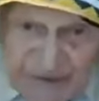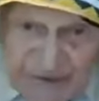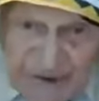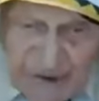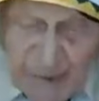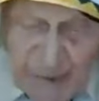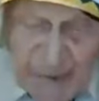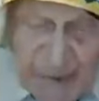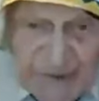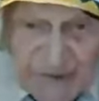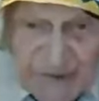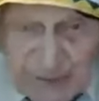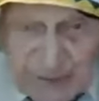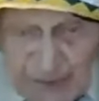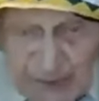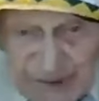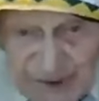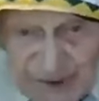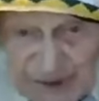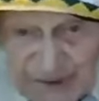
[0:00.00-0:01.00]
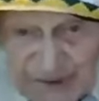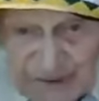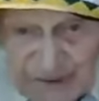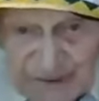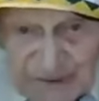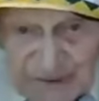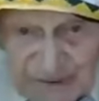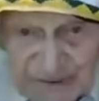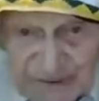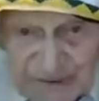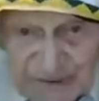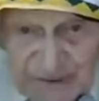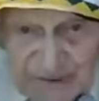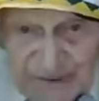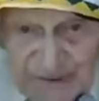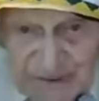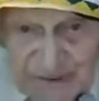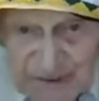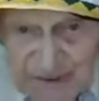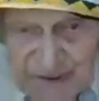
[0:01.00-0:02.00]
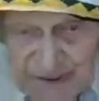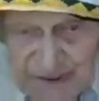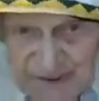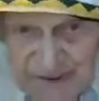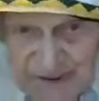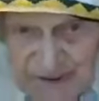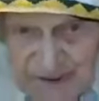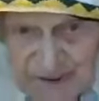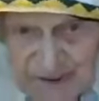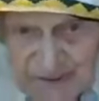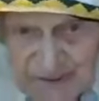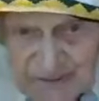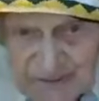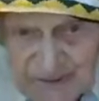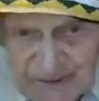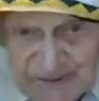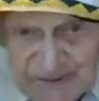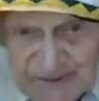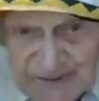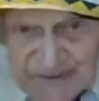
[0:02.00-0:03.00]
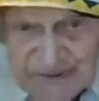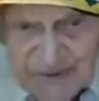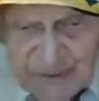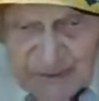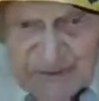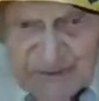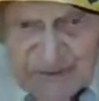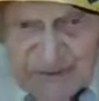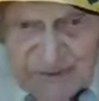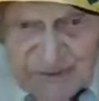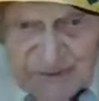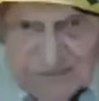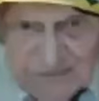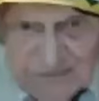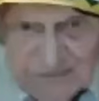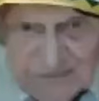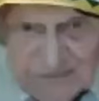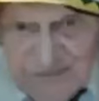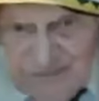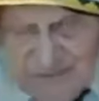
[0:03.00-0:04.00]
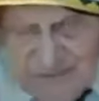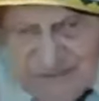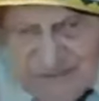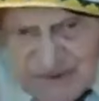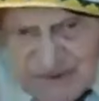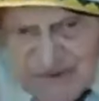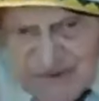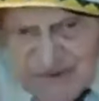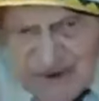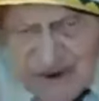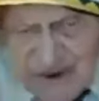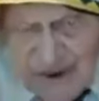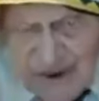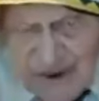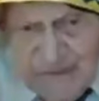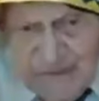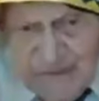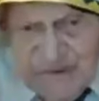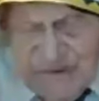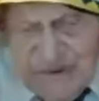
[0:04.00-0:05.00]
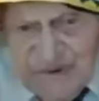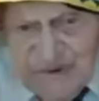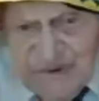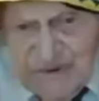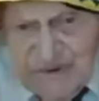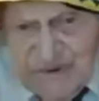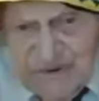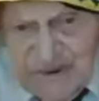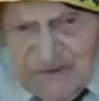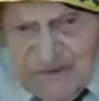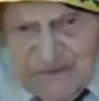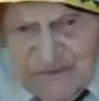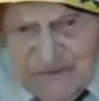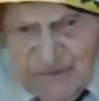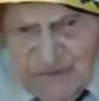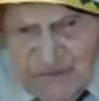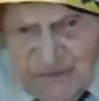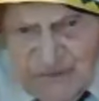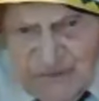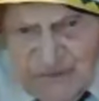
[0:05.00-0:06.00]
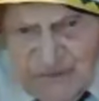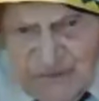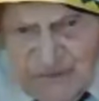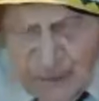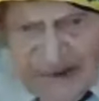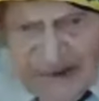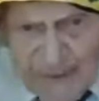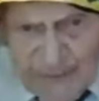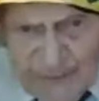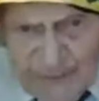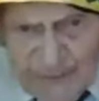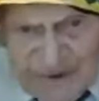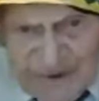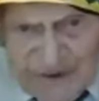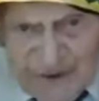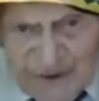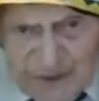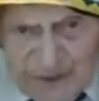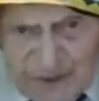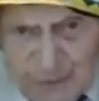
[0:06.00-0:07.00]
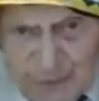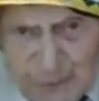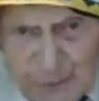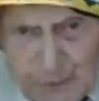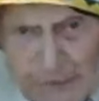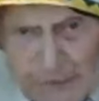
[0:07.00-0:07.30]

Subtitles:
and the medicine man, and had different assignments for the gatherings.